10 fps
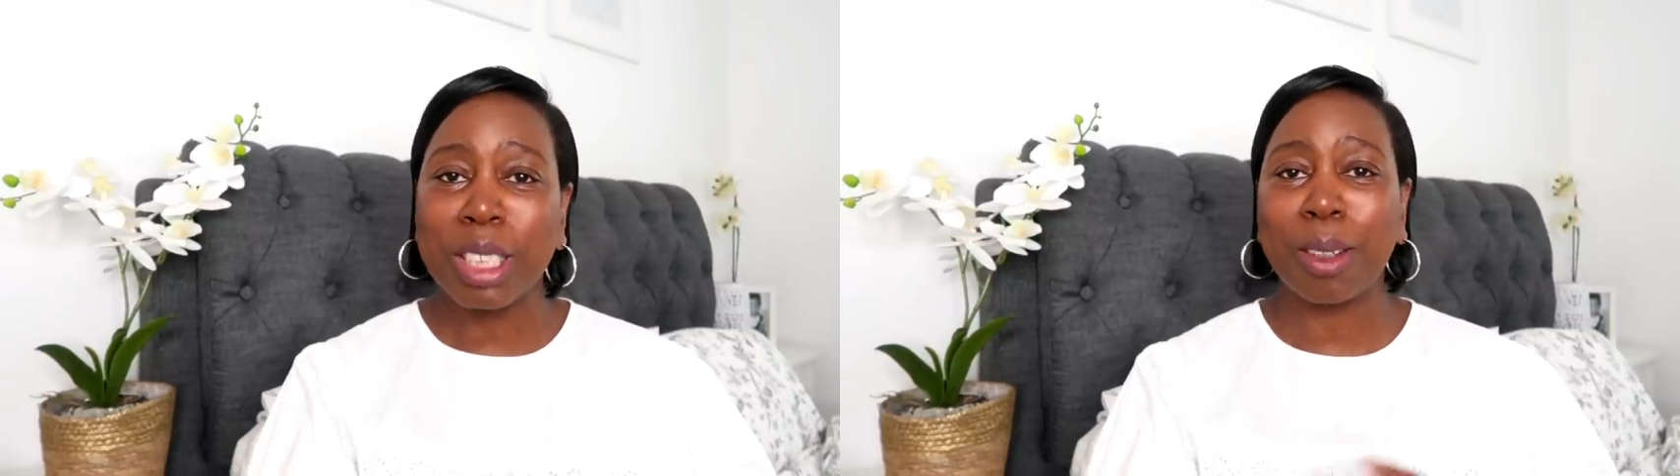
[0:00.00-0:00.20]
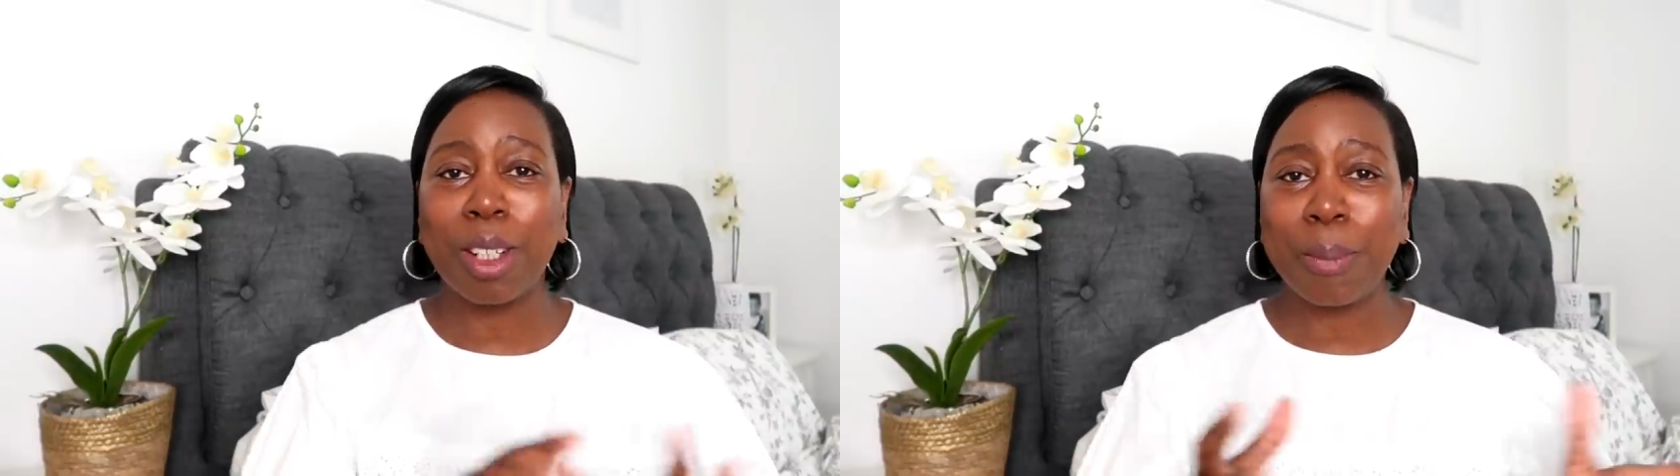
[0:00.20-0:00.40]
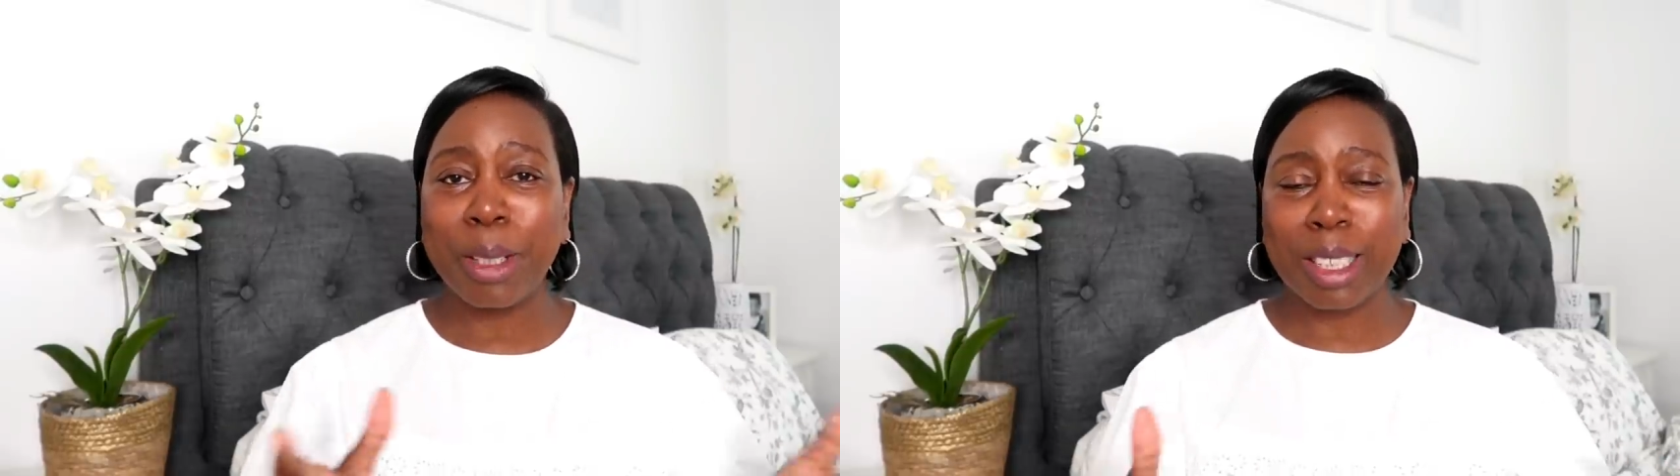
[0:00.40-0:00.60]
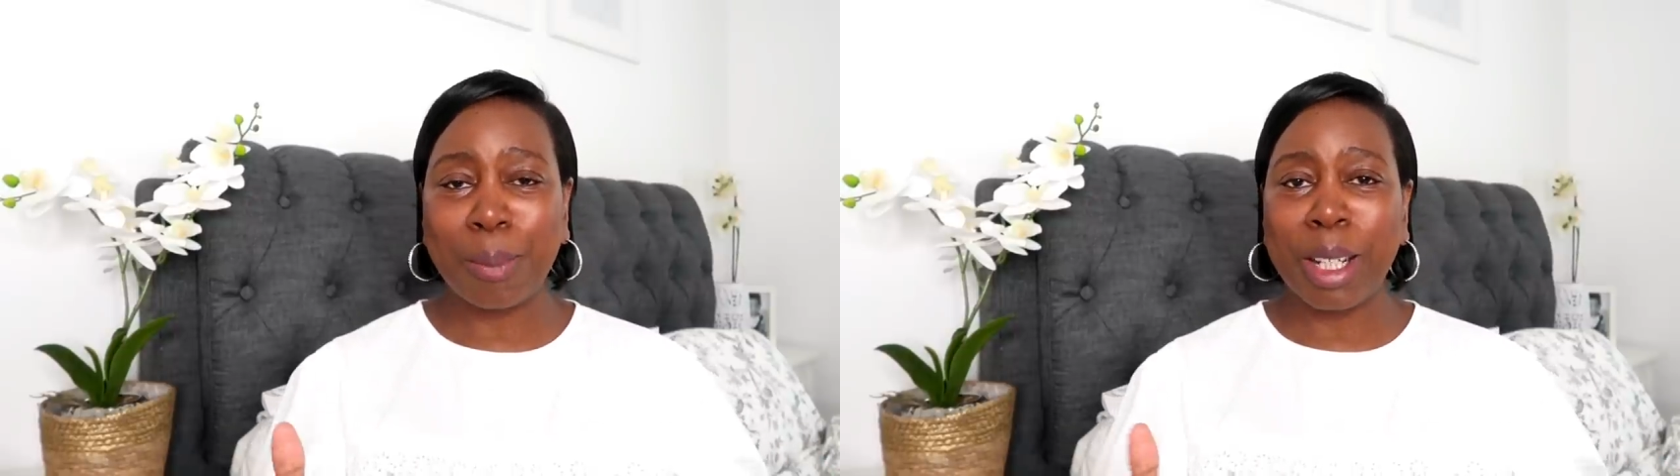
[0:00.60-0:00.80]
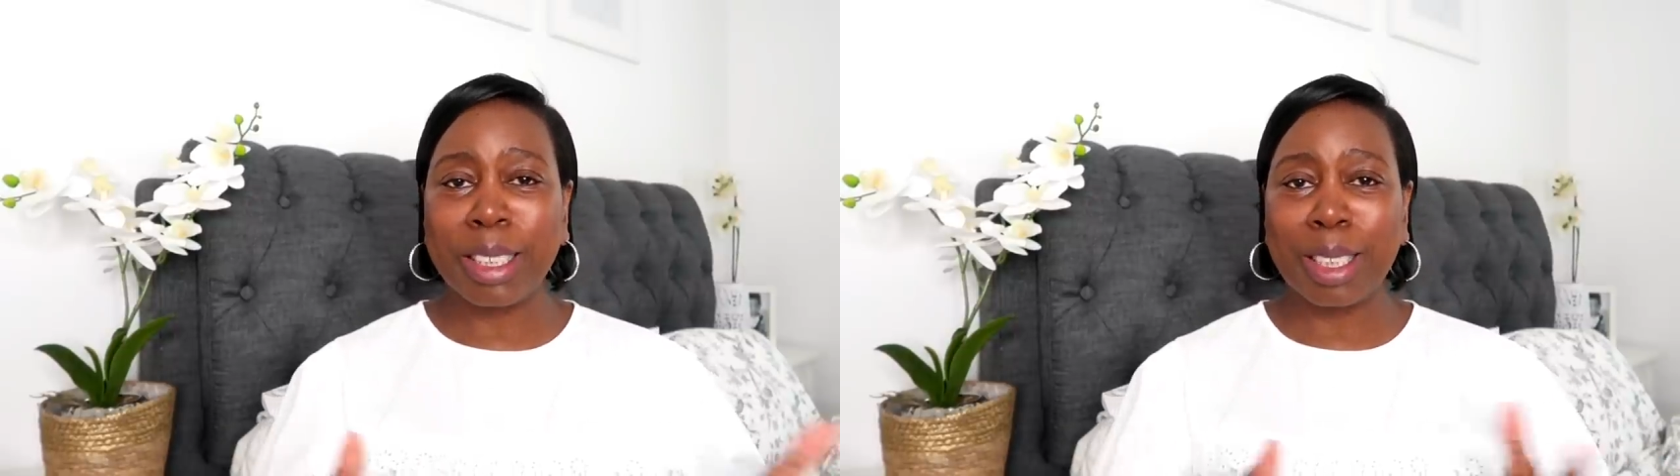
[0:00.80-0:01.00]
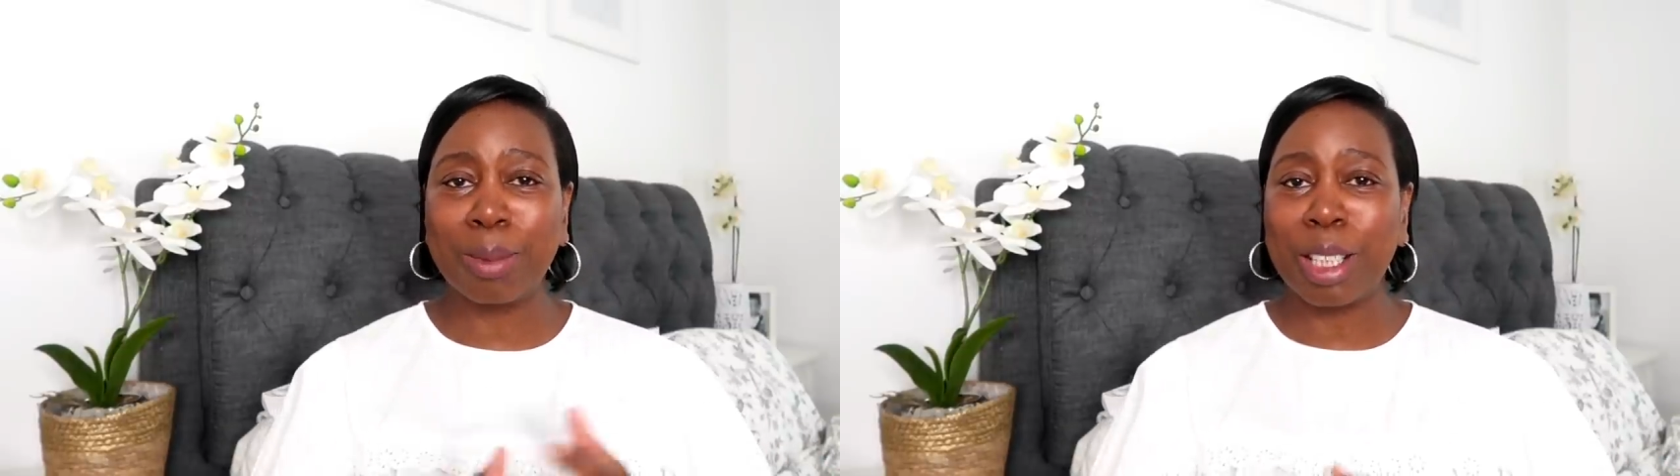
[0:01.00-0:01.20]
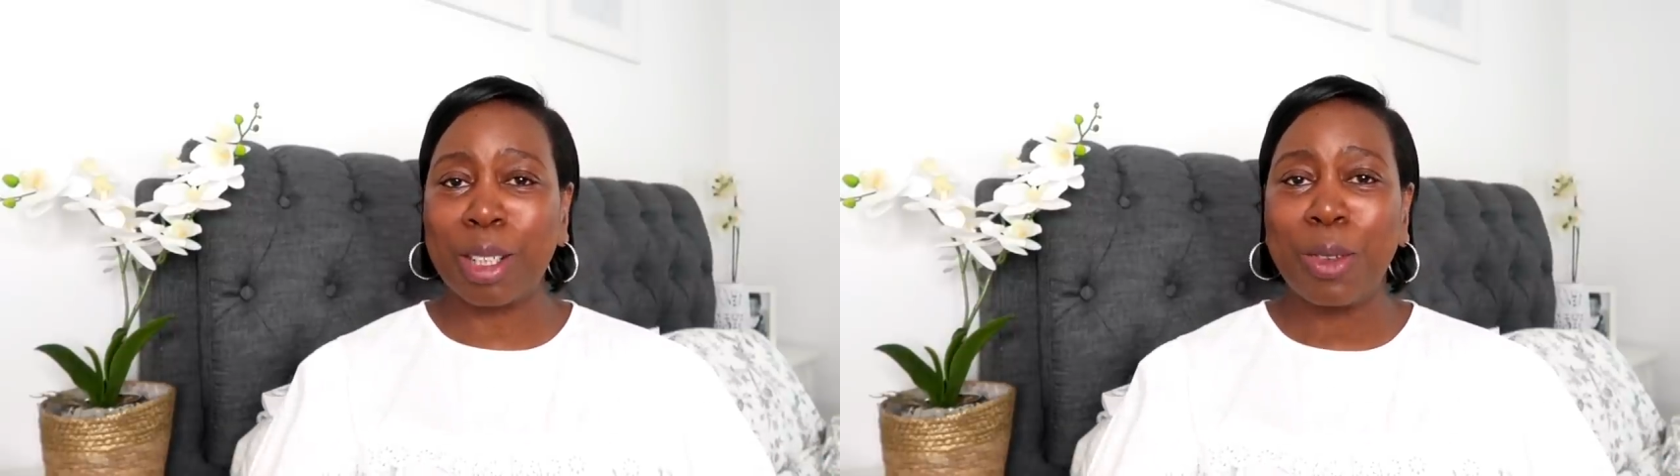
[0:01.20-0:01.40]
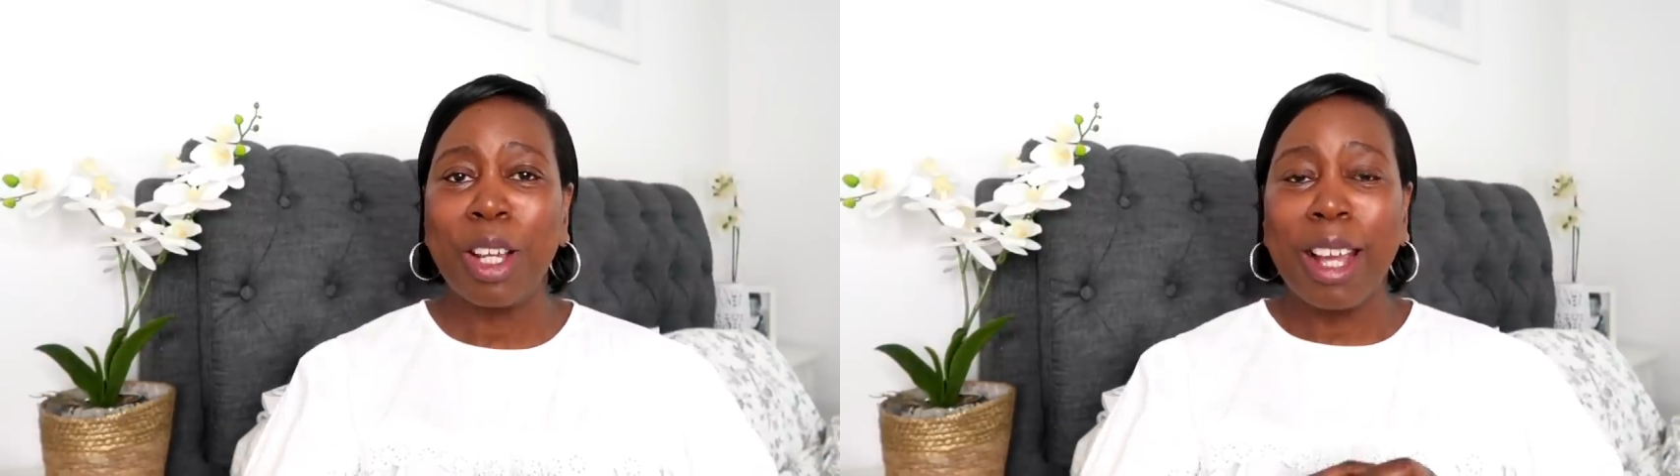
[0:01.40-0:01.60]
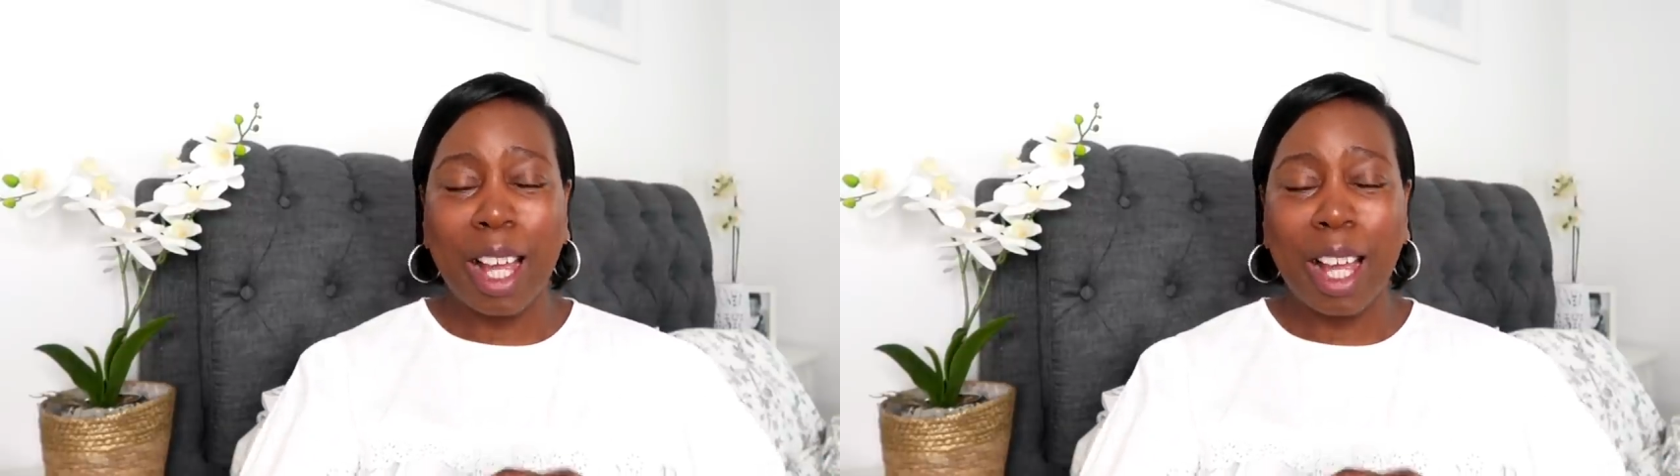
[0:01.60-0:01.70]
These are going to be some items that you